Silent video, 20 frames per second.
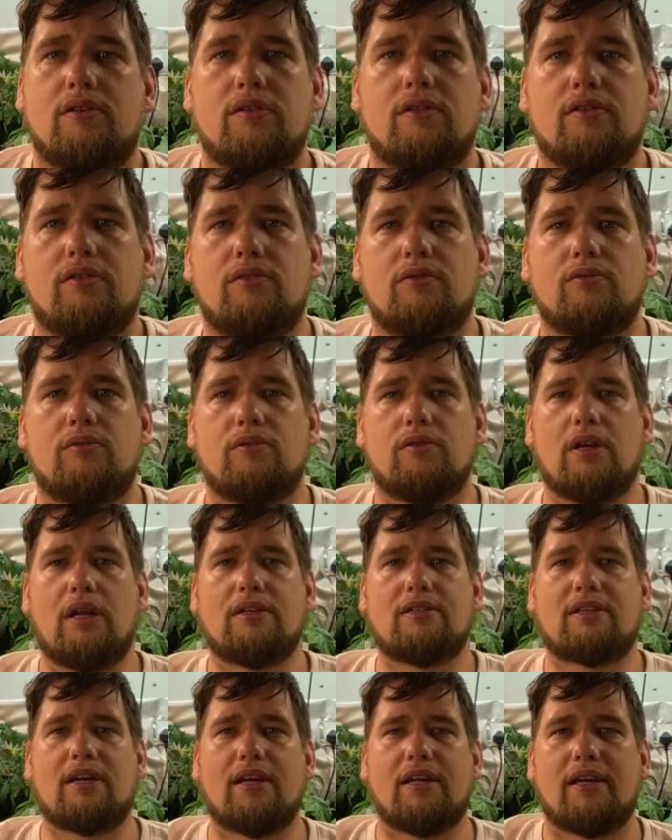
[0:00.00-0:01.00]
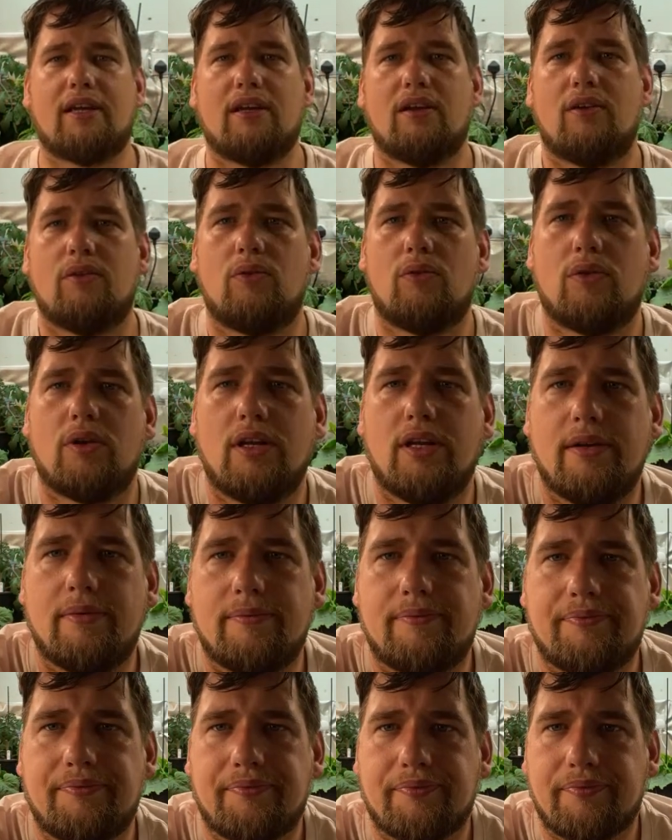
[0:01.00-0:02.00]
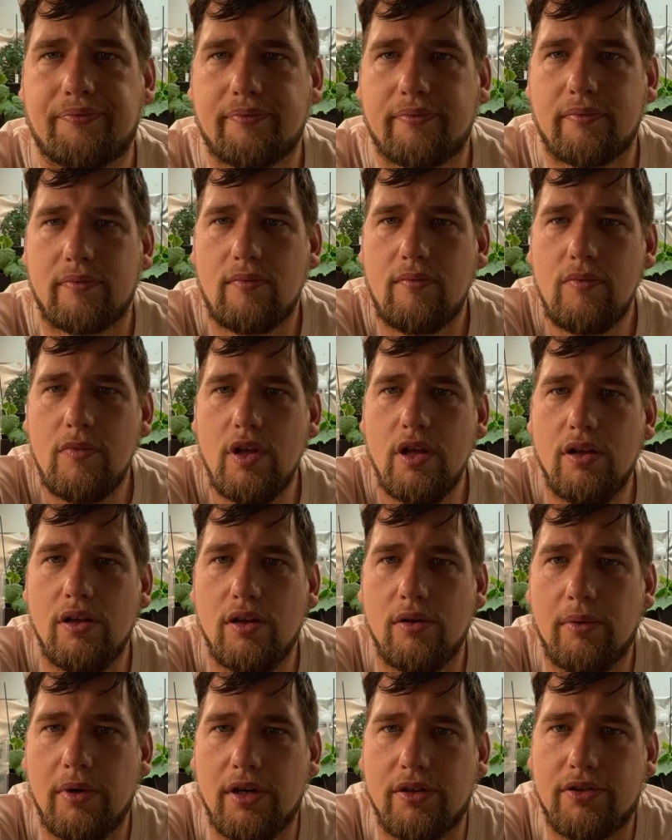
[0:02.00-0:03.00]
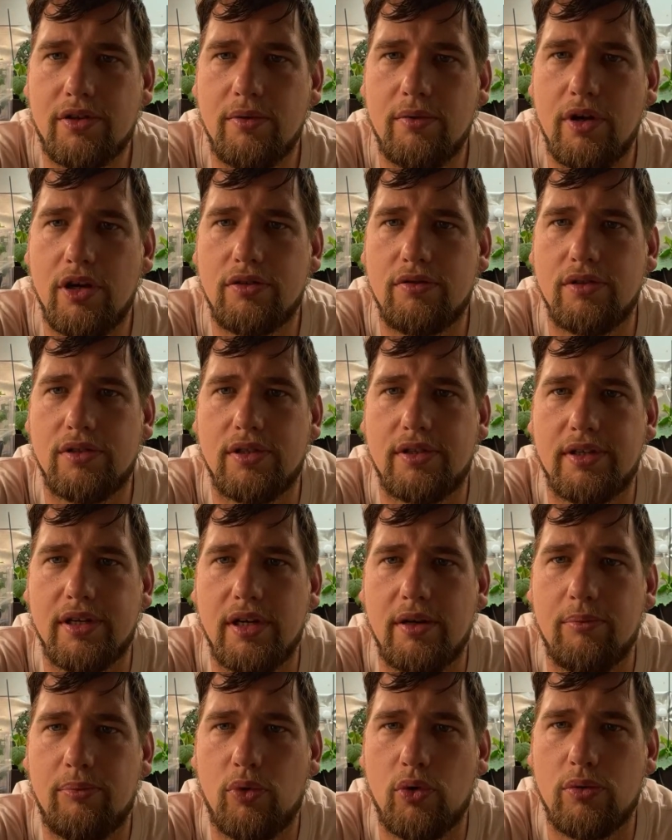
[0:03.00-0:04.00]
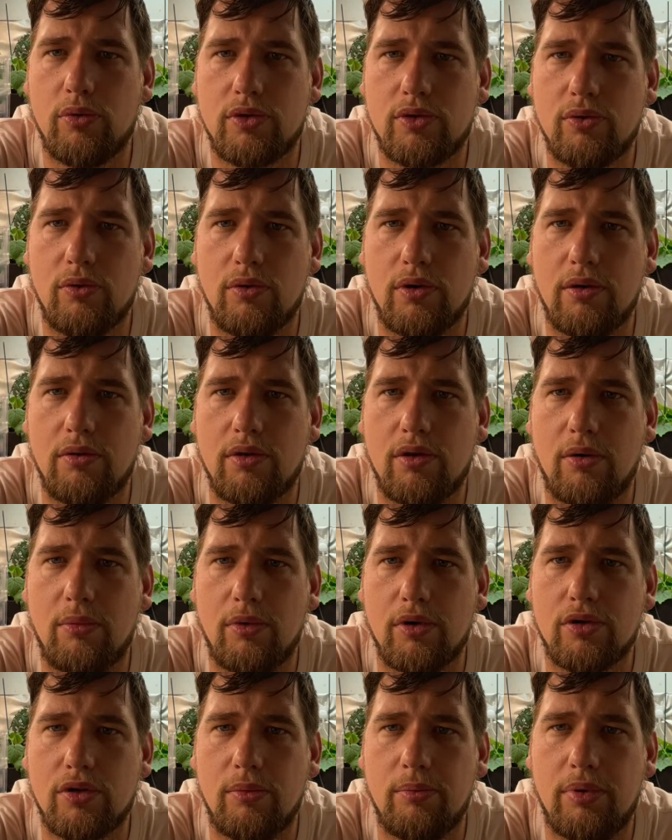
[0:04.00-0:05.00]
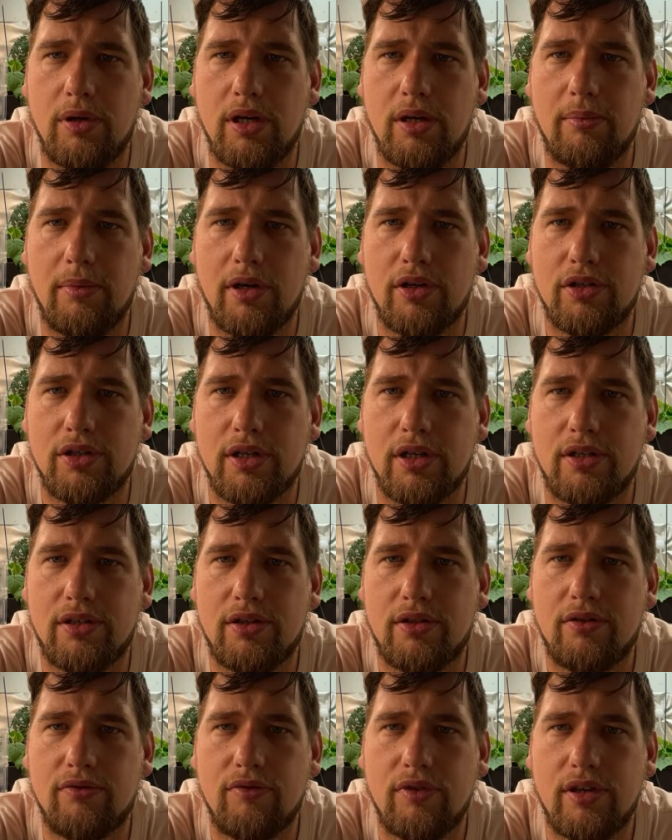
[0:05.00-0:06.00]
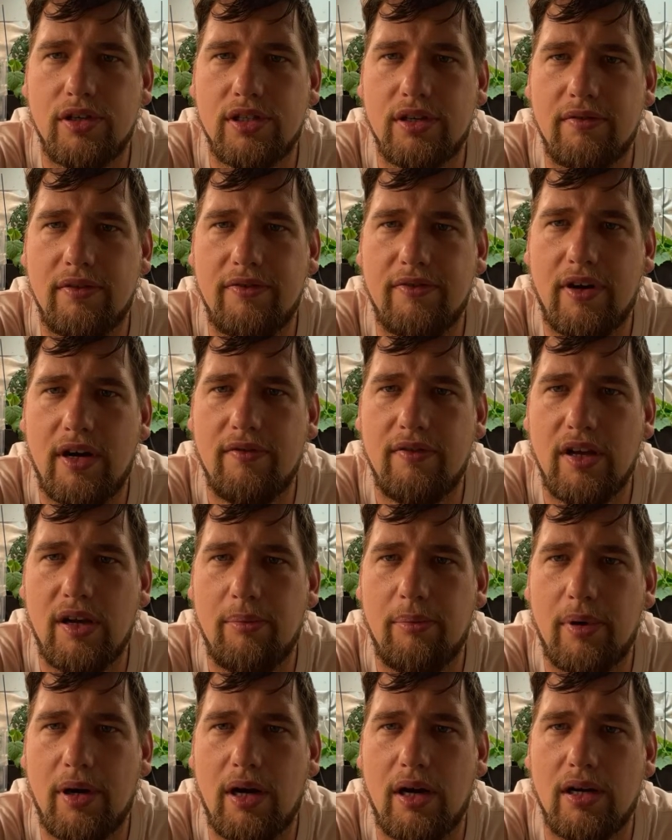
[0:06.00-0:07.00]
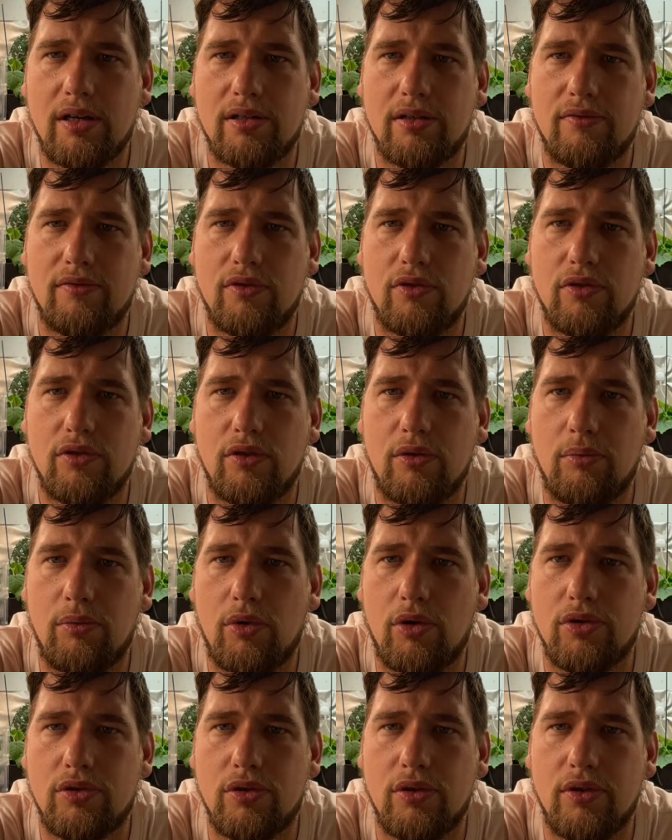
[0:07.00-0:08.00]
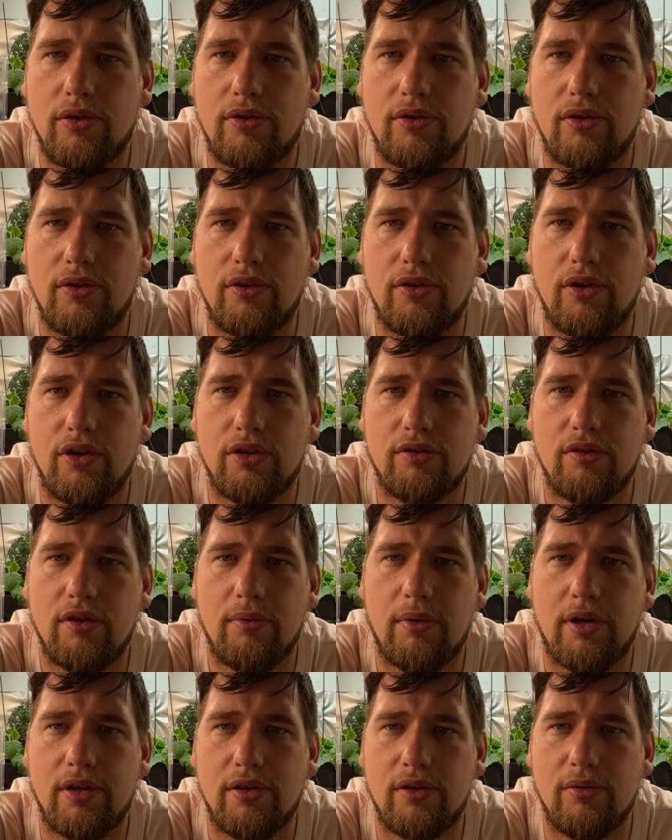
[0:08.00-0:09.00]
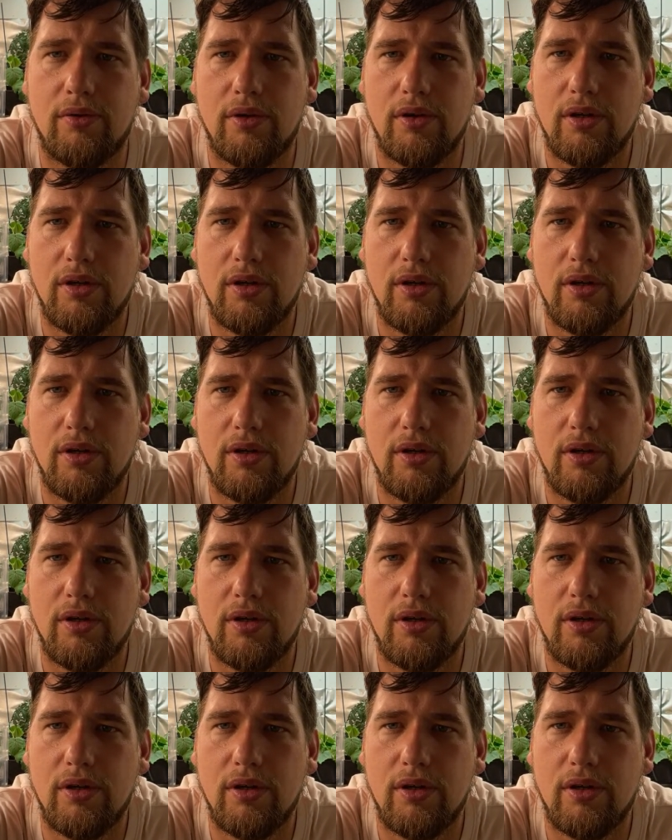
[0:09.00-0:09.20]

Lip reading: So, Lance, can I get it locally? He went to 2 nurseries today and both were sold out of compost completely. Managed to get 3 75-litre bags of good compost to the 3rd nursery I went to.